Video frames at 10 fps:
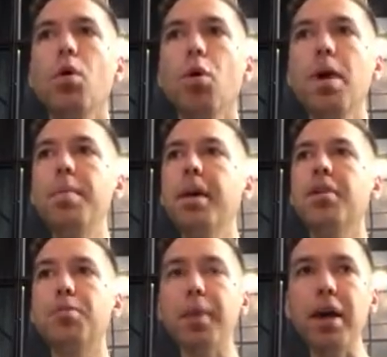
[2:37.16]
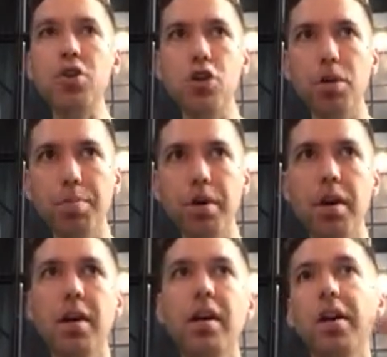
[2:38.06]
Or maybe a spaceship
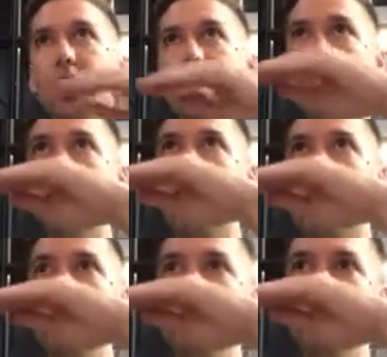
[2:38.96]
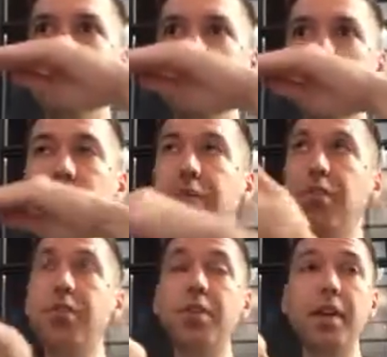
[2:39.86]
is down,
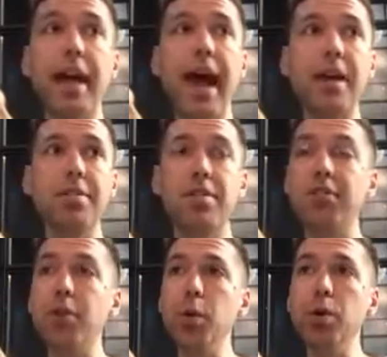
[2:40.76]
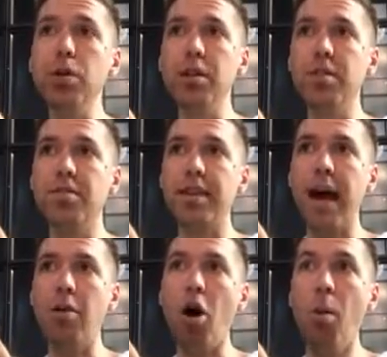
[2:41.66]
the gas, the fuel is
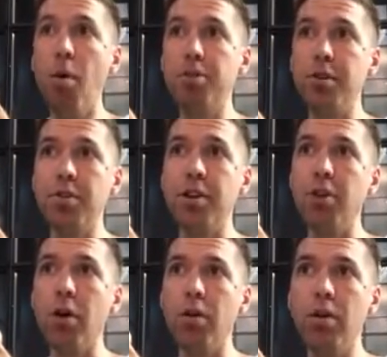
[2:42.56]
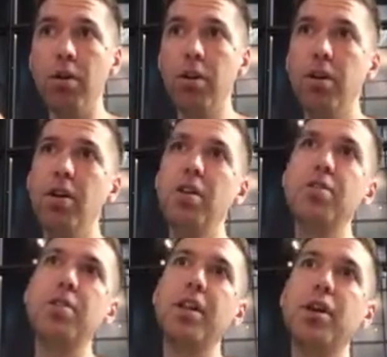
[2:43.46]
down almost to 0.
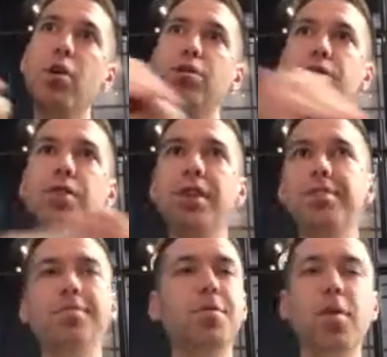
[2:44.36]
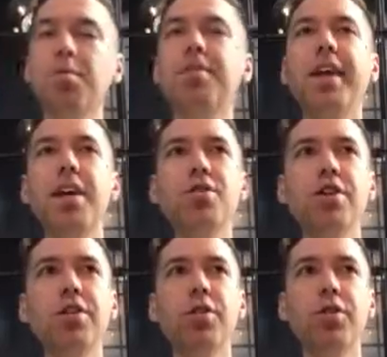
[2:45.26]
So they go to some
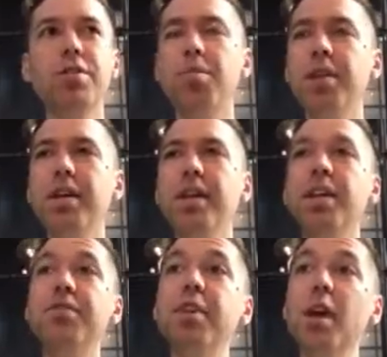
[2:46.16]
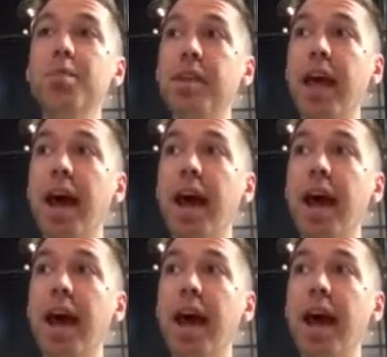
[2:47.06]
station or something and they fill up the